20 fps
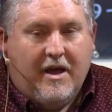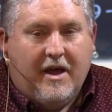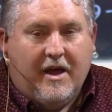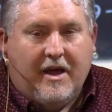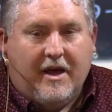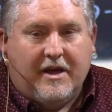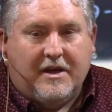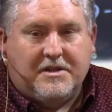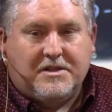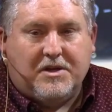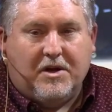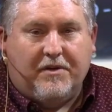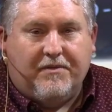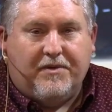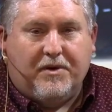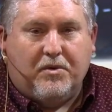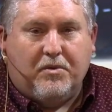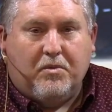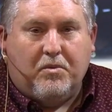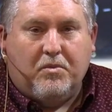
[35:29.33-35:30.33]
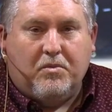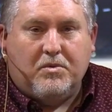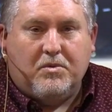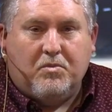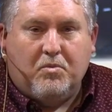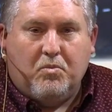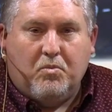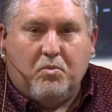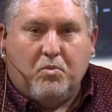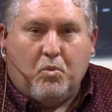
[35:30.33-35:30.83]
And so, if you're
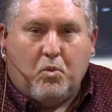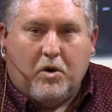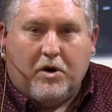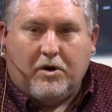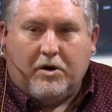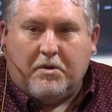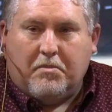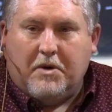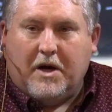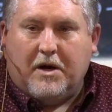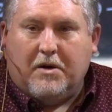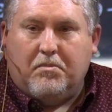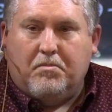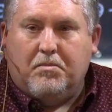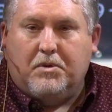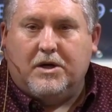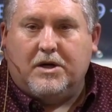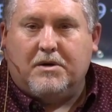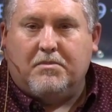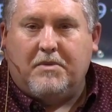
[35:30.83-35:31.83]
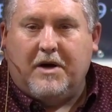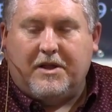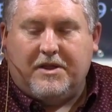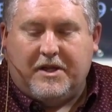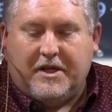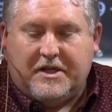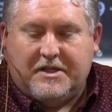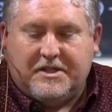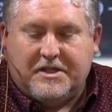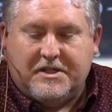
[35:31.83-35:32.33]
wondering about a book
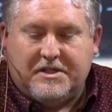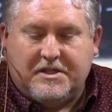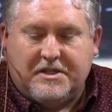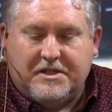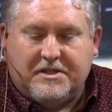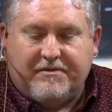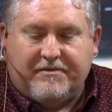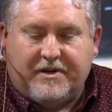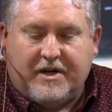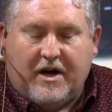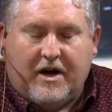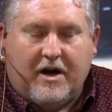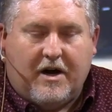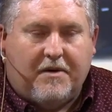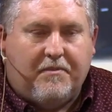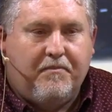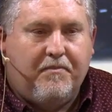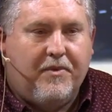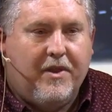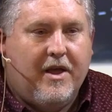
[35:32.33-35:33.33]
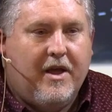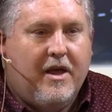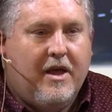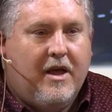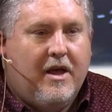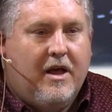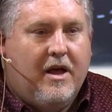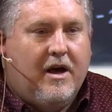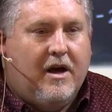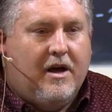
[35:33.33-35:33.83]
about the existence of God,
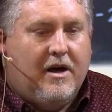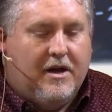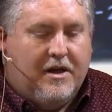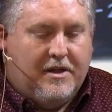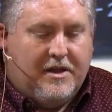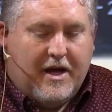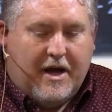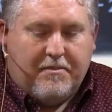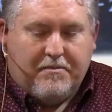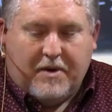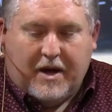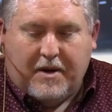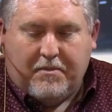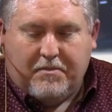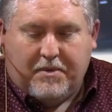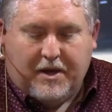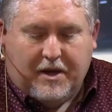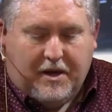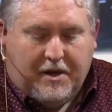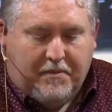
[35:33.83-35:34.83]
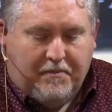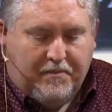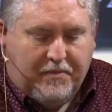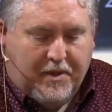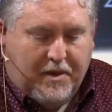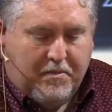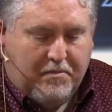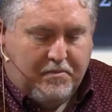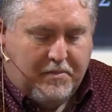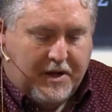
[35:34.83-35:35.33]
uh, that might be
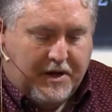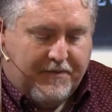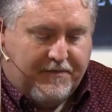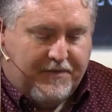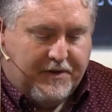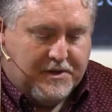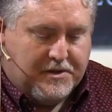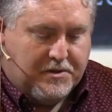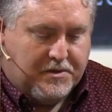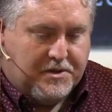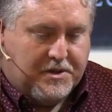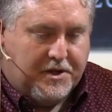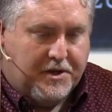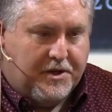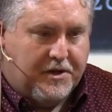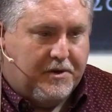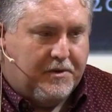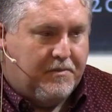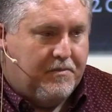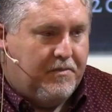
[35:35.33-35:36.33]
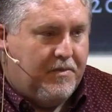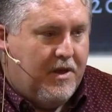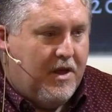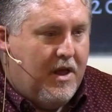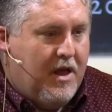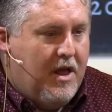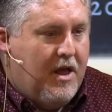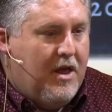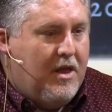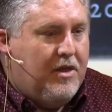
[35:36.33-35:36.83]
beneficial to you.
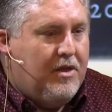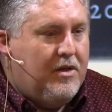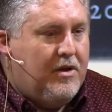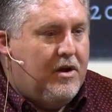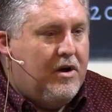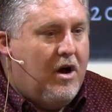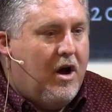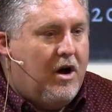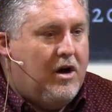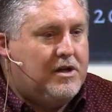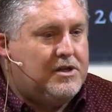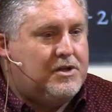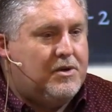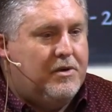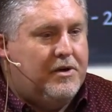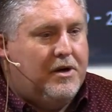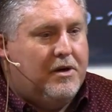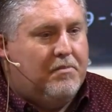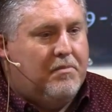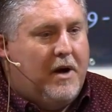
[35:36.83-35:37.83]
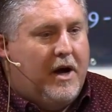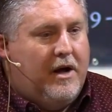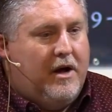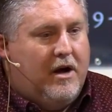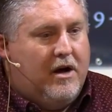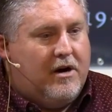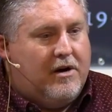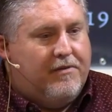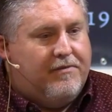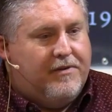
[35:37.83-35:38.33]
Also, in your
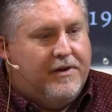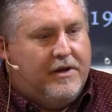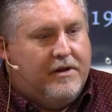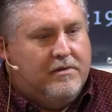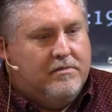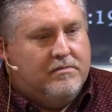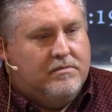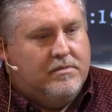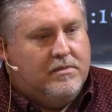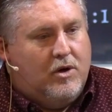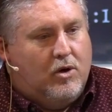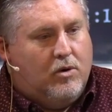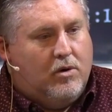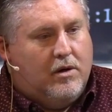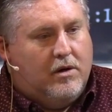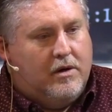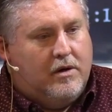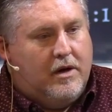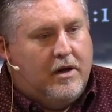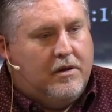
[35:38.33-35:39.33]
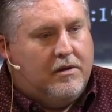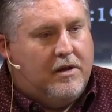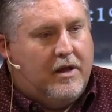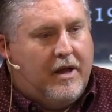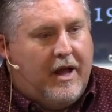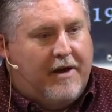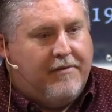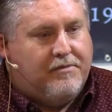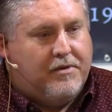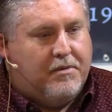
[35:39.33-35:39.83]
biography, or not
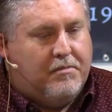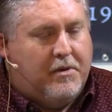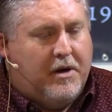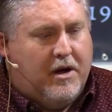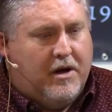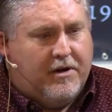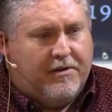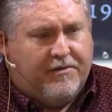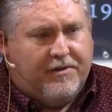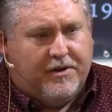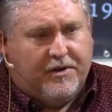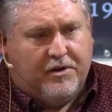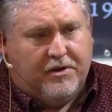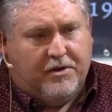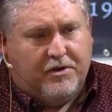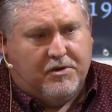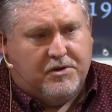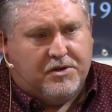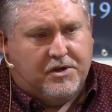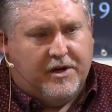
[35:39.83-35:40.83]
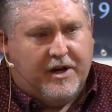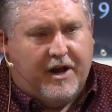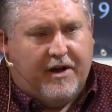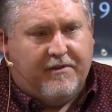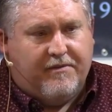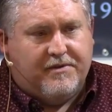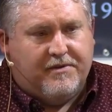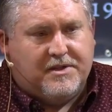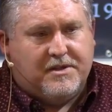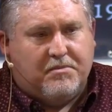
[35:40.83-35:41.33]
after the biography, you should
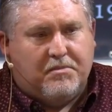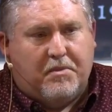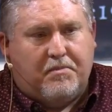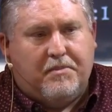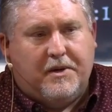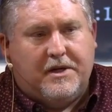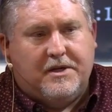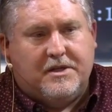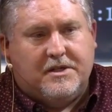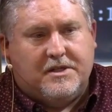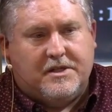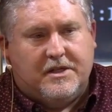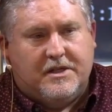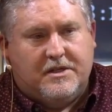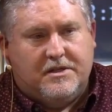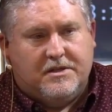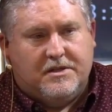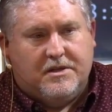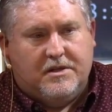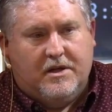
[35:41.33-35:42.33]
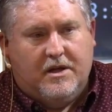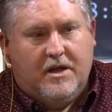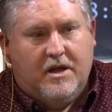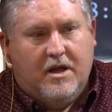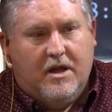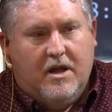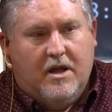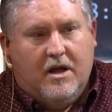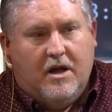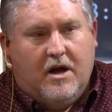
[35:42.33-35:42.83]
have some appendices
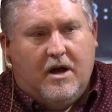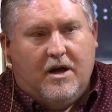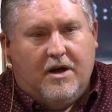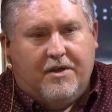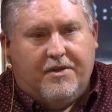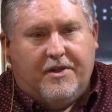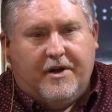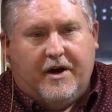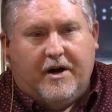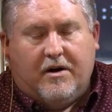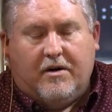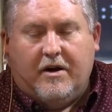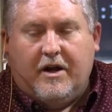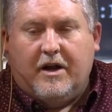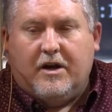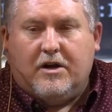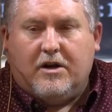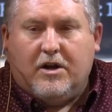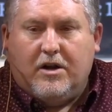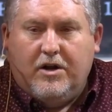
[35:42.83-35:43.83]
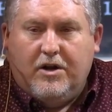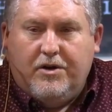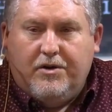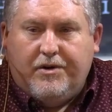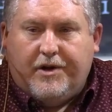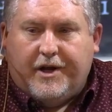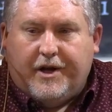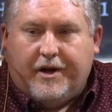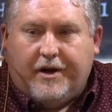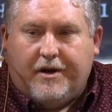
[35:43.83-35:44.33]
uh, there,
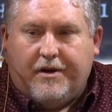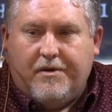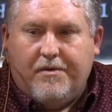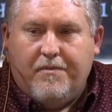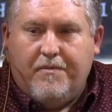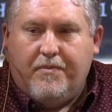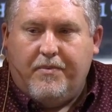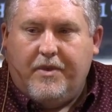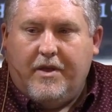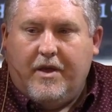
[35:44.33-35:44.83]
including